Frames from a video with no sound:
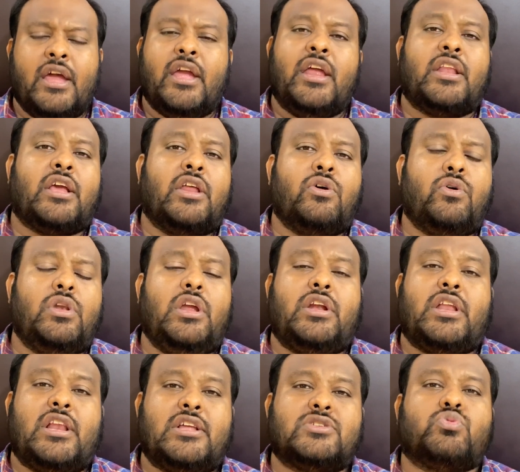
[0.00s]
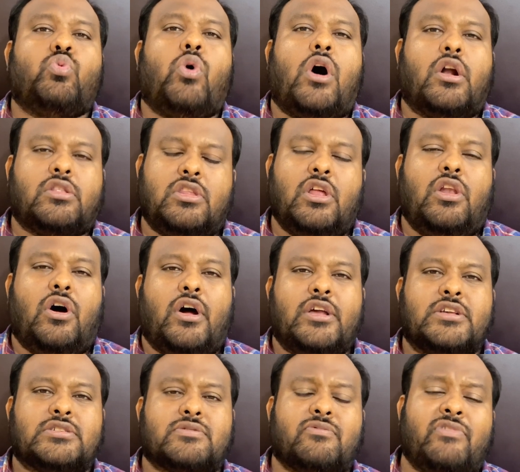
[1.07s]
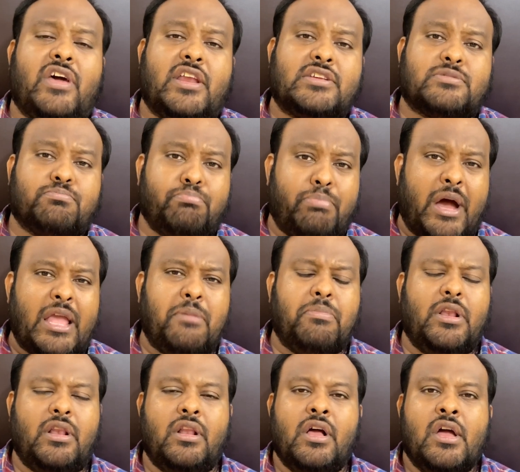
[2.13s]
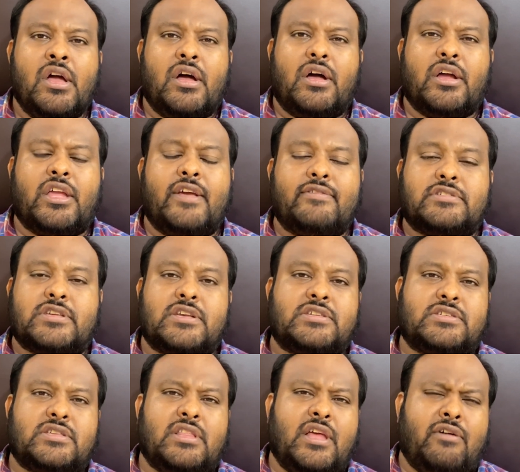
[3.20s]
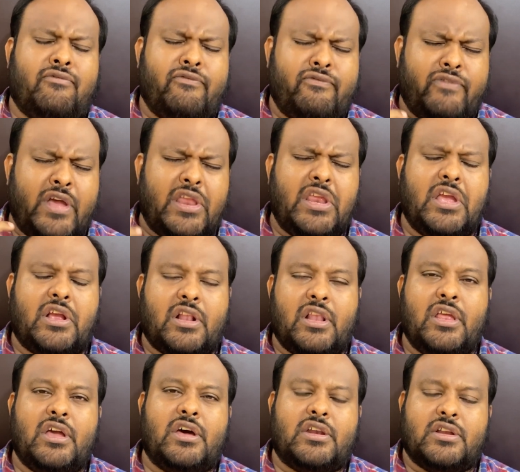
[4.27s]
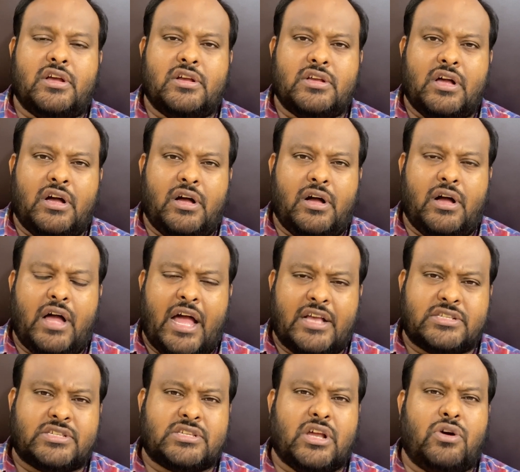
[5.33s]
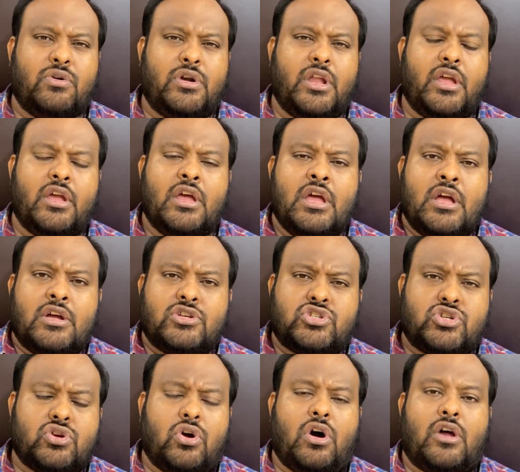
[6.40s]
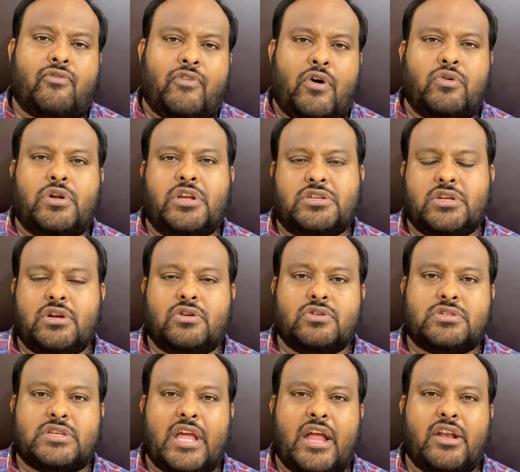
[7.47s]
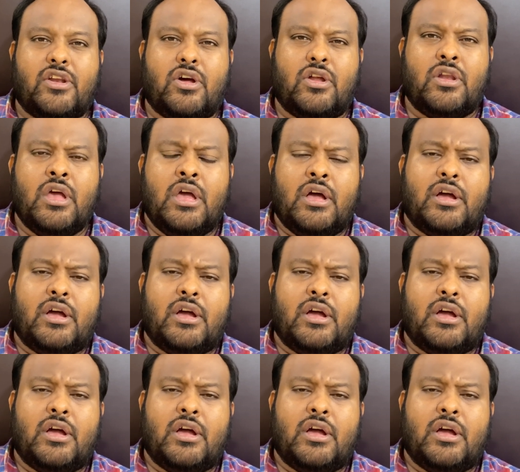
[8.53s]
It can only tell us what the law is. Whereas Bible gives us a very clear, astounding, sure foundation to stand on.